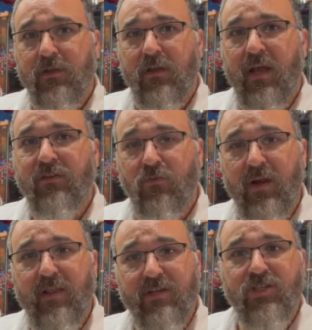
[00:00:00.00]
And the
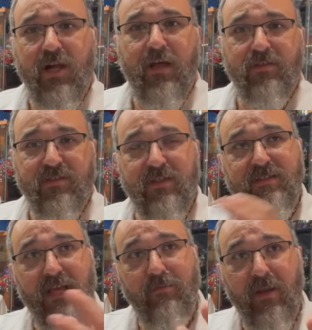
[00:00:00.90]
way that child
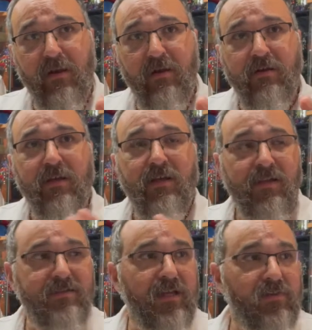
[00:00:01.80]
sees that parent
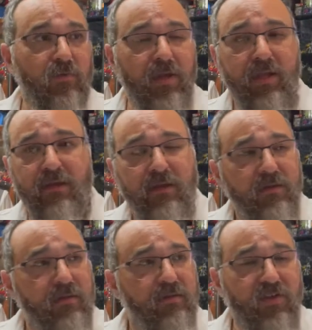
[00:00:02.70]
is not the way
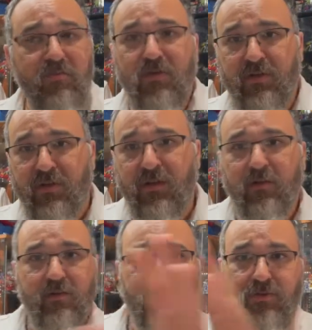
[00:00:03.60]
the community
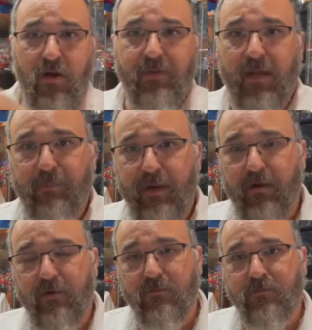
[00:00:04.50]
saw that parent.